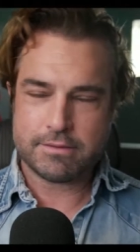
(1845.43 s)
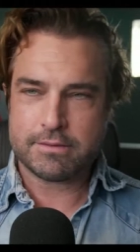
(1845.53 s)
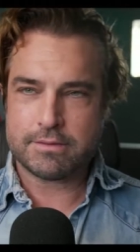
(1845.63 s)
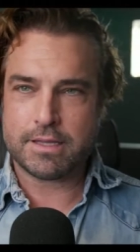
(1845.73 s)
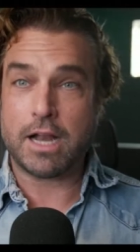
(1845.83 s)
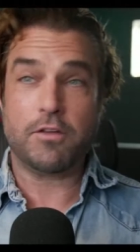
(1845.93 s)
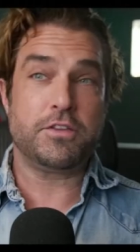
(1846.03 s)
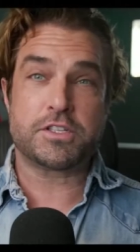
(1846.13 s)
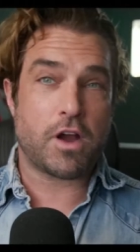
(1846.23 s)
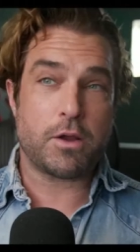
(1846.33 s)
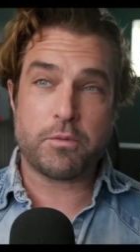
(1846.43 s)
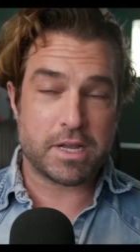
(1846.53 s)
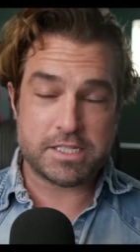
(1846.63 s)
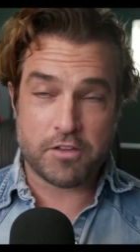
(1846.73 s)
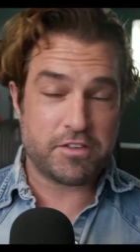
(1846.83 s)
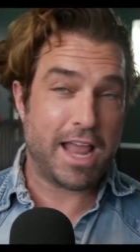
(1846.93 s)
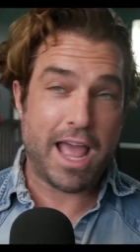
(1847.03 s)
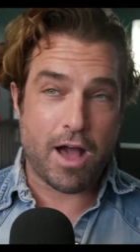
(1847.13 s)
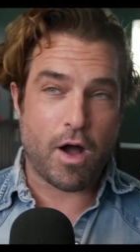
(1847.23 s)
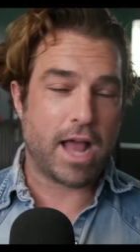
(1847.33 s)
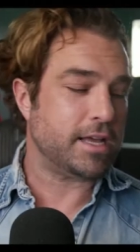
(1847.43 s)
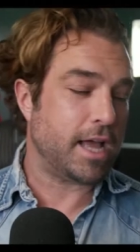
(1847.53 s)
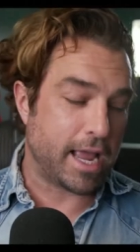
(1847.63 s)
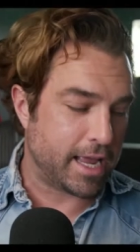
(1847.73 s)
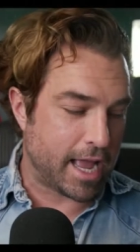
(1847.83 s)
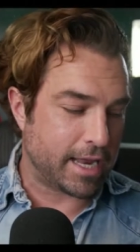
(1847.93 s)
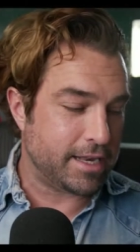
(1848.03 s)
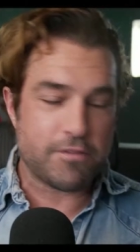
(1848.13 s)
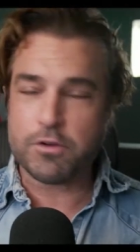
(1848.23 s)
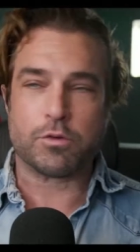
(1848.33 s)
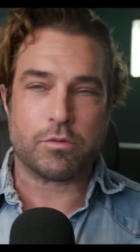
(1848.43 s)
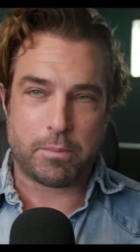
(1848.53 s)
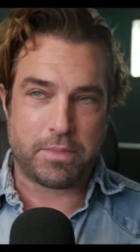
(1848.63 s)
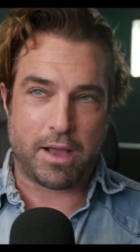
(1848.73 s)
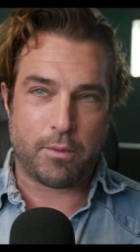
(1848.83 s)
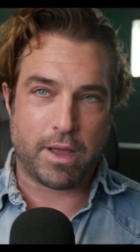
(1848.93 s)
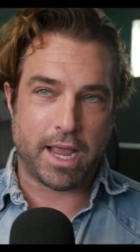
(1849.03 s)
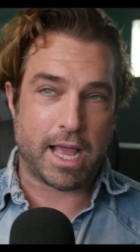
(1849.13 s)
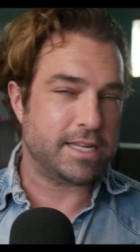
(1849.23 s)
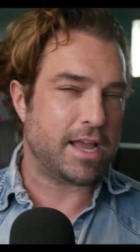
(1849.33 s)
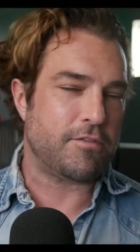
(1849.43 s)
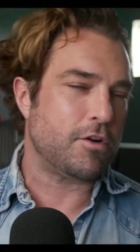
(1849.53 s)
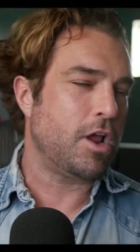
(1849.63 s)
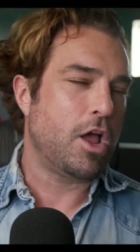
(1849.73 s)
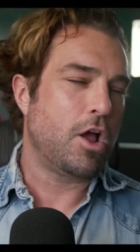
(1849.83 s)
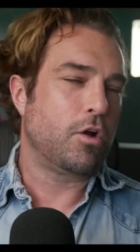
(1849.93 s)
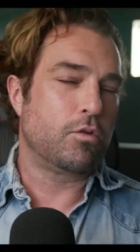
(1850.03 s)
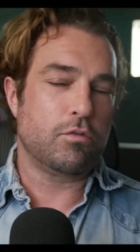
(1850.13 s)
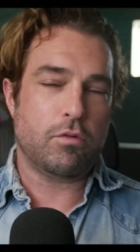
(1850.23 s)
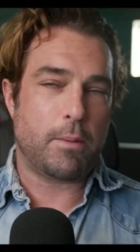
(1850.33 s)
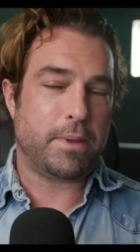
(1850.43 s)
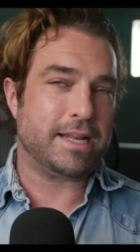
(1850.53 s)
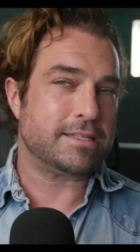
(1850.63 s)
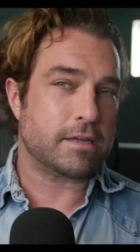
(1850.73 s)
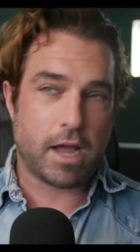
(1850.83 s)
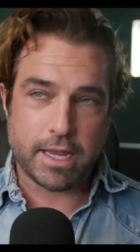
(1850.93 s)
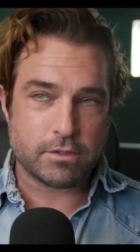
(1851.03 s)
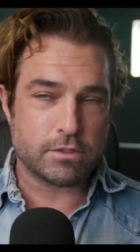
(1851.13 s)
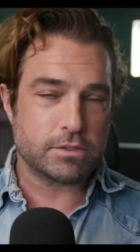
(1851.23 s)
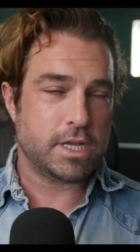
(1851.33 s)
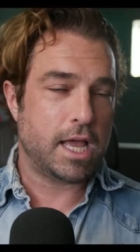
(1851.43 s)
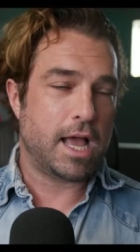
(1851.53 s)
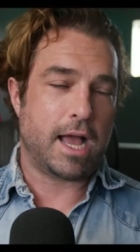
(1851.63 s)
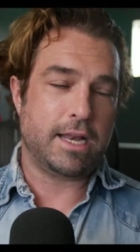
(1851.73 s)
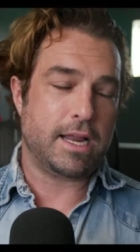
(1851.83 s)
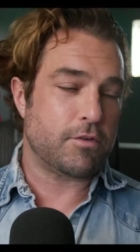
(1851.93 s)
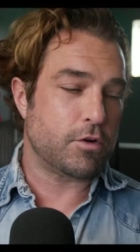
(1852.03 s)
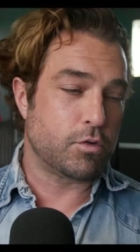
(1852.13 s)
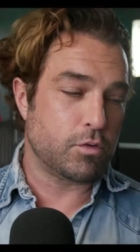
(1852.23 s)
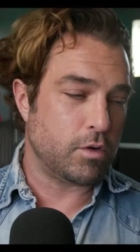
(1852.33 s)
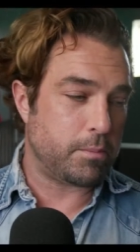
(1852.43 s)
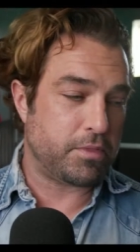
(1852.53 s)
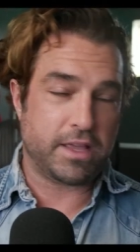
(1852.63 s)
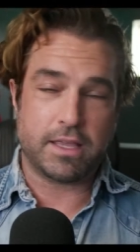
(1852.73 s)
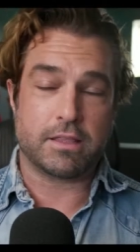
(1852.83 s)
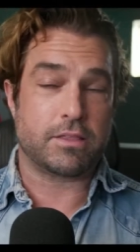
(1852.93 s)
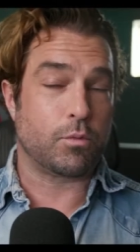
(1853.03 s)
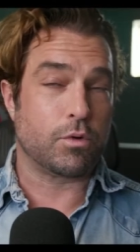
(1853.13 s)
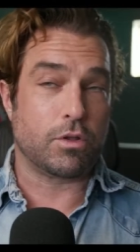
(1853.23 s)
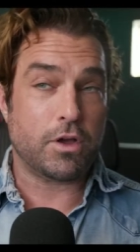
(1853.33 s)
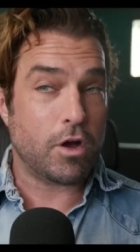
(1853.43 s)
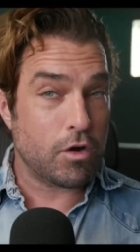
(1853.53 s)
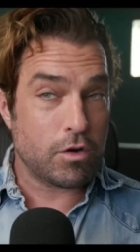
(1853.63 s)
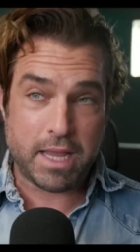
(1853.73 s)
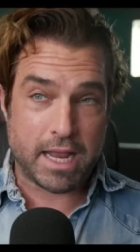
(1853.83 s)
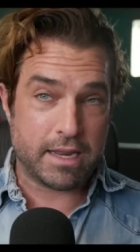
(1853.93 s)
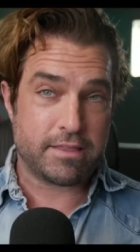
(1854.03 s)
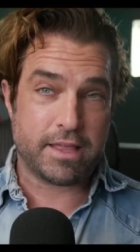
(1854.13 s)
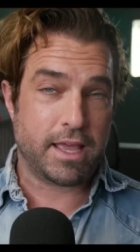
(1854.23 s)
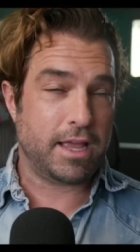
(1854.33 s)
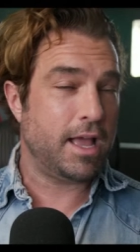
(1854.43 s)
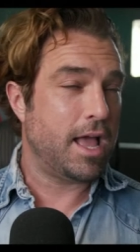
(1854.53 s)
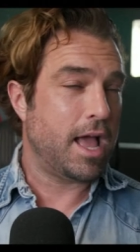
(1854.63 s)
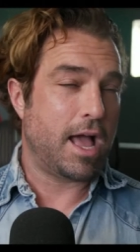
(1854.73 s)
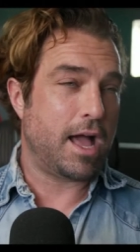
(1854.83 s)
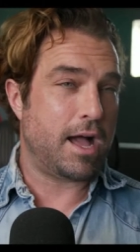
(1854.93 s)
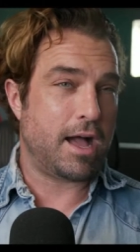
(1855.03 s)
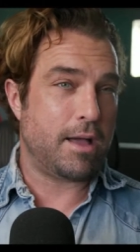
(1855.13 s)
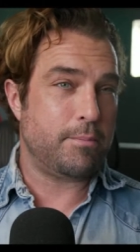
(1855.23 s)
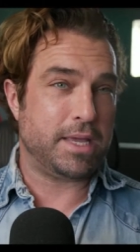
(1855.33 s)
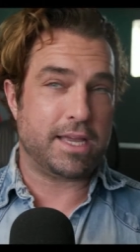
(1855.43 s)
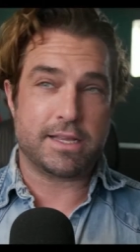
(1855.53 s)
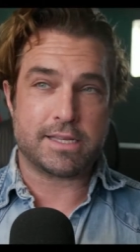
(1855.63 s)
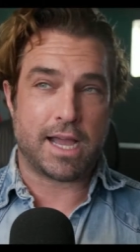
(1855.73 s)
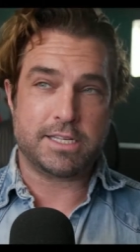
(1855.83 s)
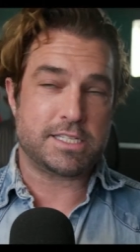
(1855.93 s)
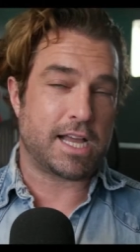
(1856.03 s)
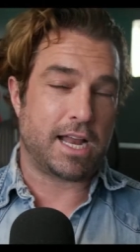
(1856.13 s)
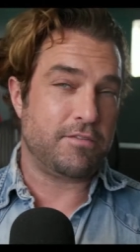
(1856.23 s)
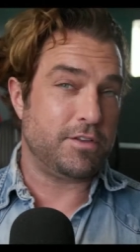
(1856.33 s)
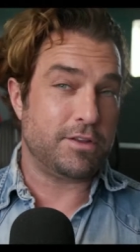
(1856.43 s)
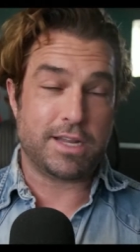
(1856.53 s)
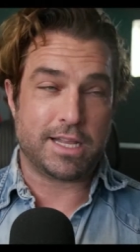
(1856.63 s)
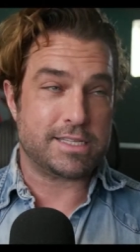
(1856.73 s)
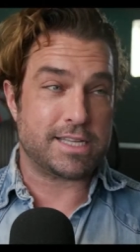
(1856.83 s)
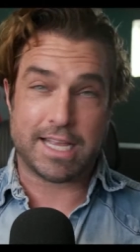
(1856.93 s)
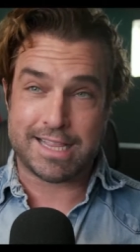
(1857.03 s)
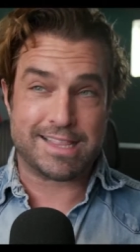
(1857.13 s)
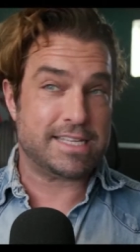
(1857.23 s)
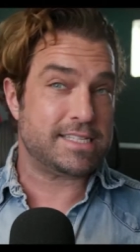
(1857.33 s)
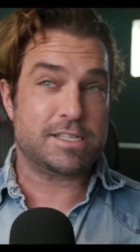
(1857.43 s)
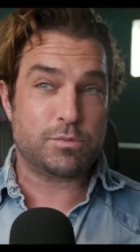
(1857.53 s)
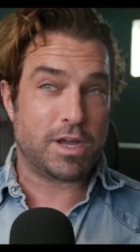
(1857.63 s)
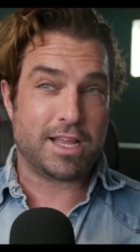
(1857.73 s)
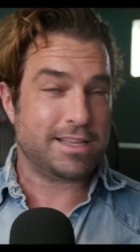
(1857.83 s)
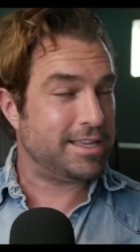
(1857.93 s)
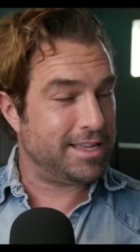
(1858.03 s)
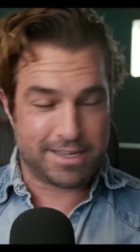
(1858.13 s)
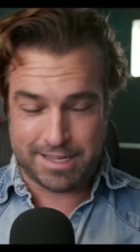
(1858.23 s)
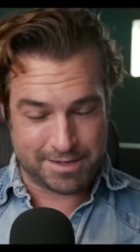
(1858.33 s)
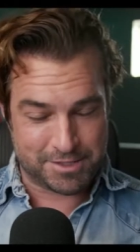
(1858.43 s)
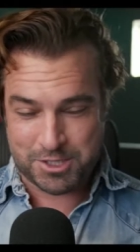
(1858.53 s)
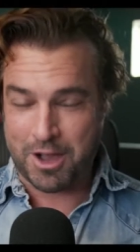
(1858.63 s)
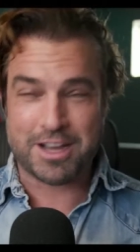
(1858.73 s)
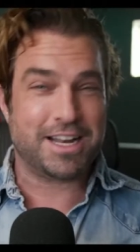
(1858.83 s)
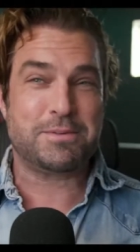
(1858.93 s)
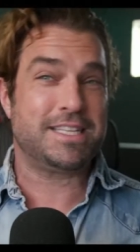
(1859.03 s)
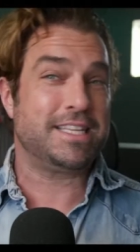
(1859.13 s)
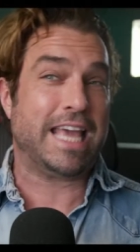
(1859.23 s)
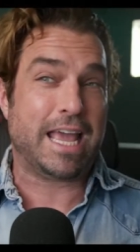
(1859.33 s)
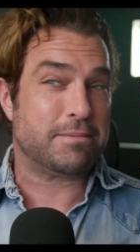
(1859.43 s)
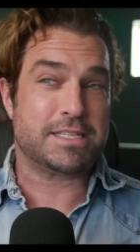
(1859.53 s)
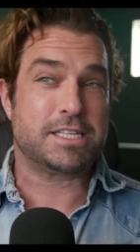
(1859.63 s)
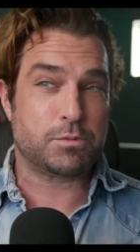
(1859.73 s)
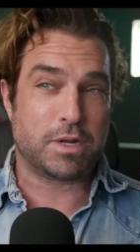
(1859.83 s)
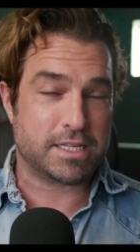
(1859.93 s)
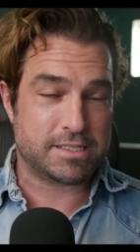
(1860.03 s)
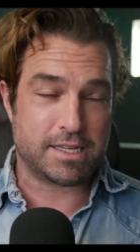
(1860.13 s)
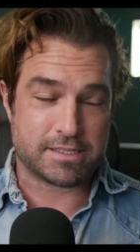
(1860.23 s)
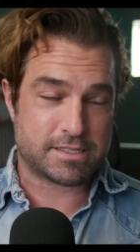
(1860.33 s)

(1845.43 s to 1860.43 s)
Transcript: I don't feel sorry for myself now. I never grew up that way. I never grew up entitled. I never grew up thinking that the world owed me anything. Because I just kind of viewed it as like, this is what, chalk it up to the game. This is what exists.